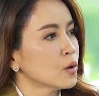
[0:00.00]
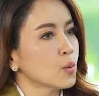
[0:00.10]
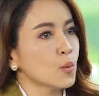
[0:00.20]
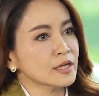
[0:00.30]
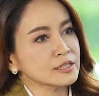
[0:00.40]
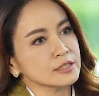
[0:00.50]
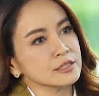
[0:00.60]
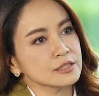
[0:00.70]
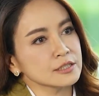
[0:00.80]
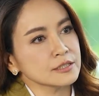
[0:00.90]
What
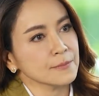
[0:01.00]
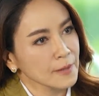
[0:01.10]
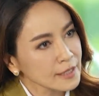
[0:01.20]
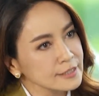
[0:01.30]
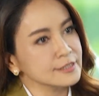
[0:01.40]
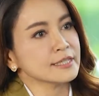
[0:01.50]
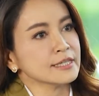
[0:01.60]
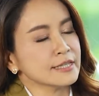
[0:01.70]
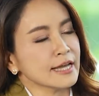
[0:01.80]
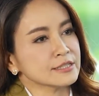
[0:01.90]
the
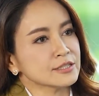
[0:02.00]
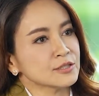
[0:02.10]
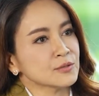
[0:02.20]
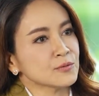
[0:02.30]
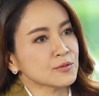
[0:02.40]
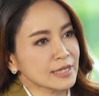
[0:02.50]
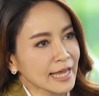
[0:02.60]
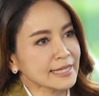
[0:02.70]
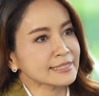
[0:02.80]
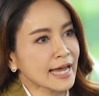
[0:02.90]
policy that you
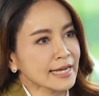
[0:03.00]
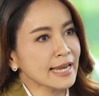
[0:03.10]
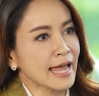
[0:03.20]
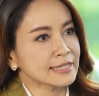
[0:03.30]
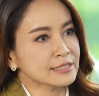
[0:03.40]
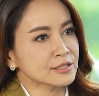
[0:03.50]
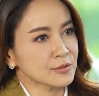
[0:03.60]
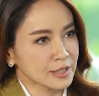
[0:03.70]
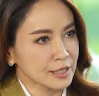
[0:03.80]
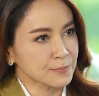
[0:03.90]
like Thailand to
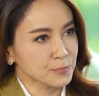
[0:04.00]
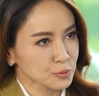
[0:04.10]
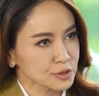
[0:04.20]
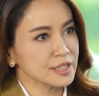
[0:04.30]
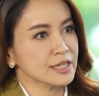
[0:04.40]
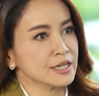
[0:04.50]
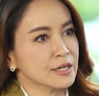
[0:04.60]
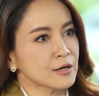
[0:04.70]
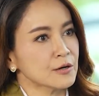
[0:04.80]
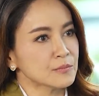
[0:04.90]
keep pushing
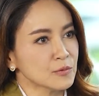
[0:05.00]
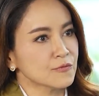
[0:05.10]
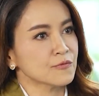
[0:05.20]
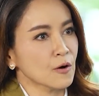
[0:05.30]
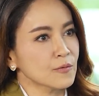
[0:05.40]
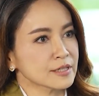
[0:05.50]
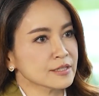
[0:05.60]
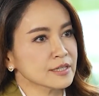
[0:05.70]
or move forward?